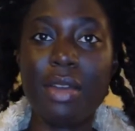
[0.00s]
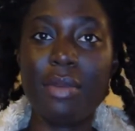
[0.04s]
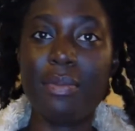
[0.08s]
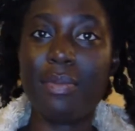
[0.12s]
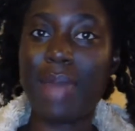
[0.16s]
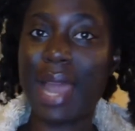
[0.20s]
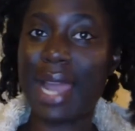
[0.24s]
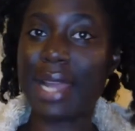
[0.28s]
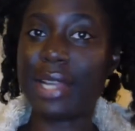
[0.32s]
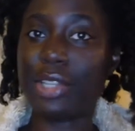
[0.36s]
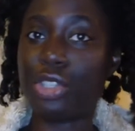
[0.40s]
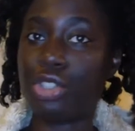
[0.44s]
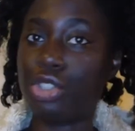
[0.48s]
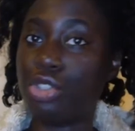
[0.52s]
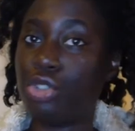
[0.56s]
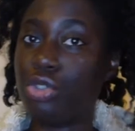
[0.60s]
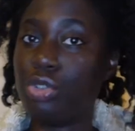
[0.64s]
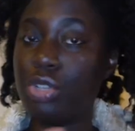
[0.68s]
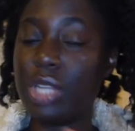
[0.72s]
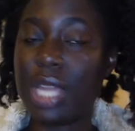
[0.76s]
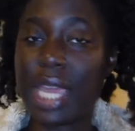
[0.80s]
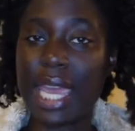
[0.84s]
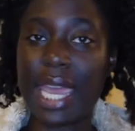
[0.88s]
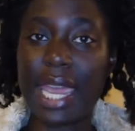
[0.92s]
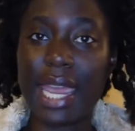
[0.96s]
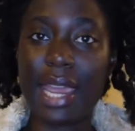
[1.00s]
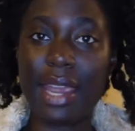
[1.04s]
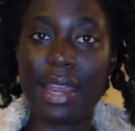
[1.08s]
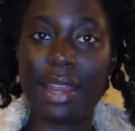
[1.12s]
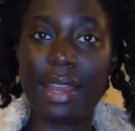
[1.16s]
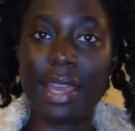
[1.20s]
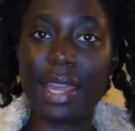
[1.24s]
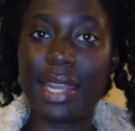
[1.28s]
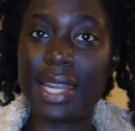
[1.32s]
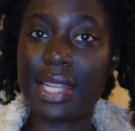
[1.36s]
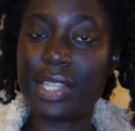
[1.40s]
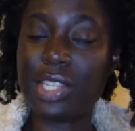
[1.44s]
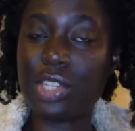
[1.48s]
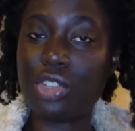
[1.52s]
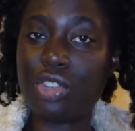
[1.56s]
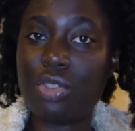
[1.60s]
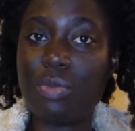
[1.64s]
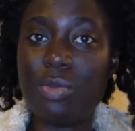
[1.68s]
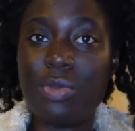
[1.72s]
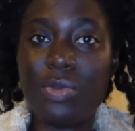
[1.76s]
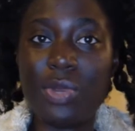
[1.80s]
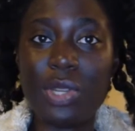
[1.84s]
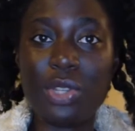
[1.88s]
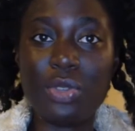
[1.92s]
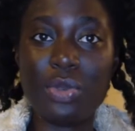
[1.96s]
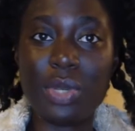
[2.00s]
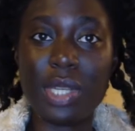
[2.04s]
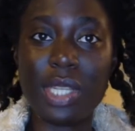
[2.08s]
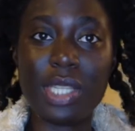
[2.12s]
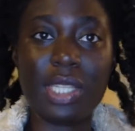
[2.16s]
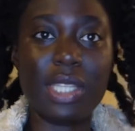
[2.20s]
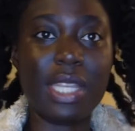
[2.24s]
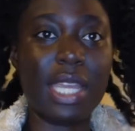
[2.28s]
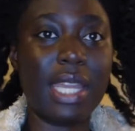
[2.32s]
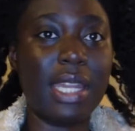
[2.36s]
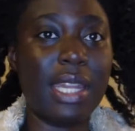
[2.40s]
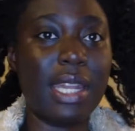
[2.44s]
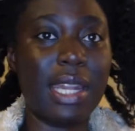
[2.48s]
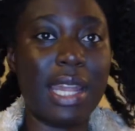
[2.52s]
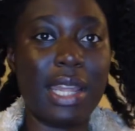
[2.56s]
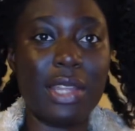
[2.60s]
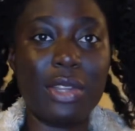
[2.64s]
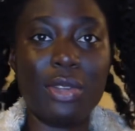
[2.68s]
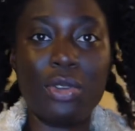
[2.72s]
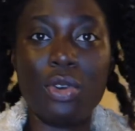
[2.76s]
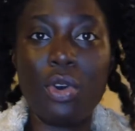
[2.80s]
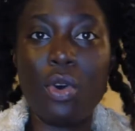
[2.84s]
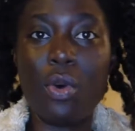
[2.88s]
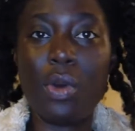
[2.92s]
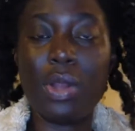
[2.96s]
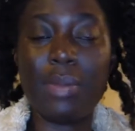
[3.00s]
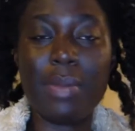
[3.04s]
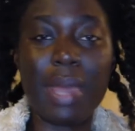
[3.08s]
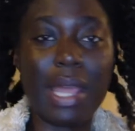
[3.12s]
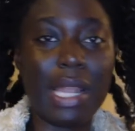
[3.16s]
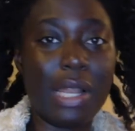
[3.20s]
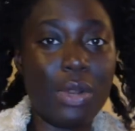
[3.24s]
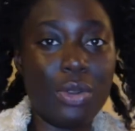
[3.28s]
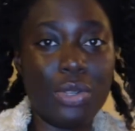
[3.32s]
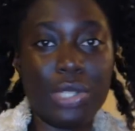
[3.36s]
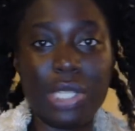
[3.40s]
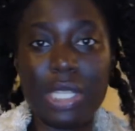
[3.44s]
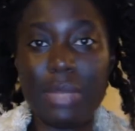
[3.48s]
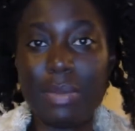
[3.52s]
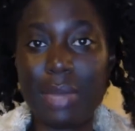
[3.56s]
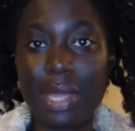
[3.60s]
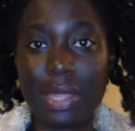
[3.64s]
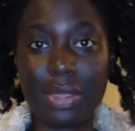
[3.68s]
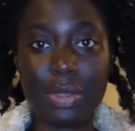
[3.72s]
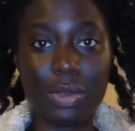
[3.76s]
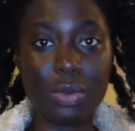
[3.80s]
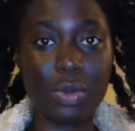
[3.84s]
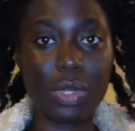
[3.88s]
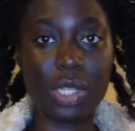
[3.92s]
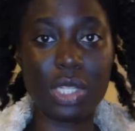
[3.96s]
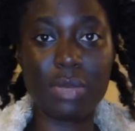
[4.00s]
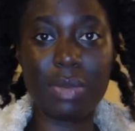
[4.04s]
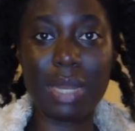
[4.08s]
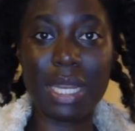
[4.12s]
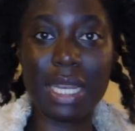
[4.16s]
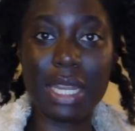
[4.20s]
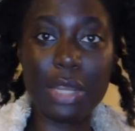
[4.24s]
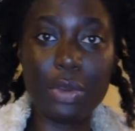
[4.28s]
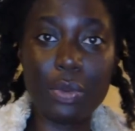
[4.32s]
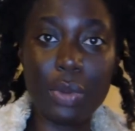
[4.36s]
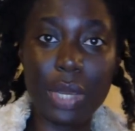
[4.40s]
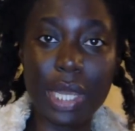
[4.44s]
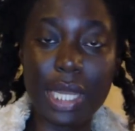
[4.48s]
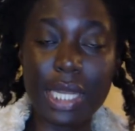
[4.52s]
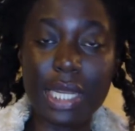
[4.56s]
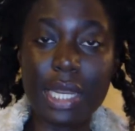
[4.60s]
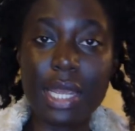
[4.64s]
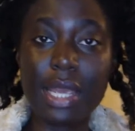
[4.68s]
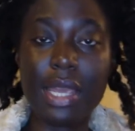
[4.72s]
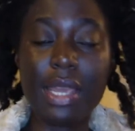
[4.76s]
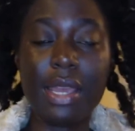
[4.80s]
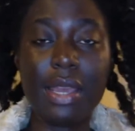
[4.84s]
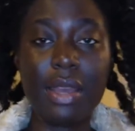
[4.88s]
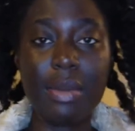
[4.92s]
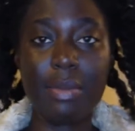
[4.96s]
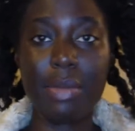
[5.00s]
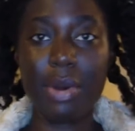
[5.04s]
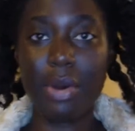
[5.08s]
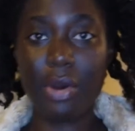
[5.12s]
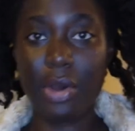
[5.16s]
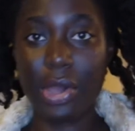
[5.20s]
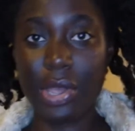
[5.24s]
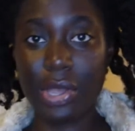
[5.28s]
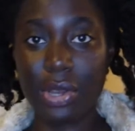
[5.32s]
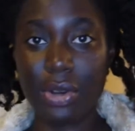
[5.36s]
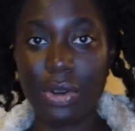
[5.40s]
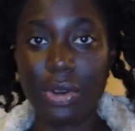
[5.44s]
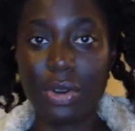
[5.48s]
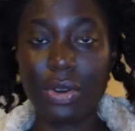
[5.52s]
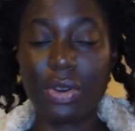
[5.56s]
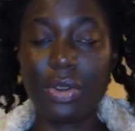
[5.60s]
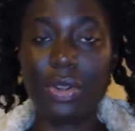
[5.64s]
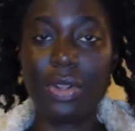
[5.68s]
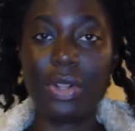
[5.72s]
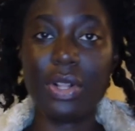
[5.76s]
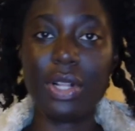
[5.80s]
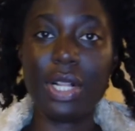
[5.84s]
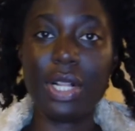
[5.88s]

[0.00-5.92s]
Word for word: back to do the hair and I just remove the twist and then I go with my LOC method which is my liquid my oil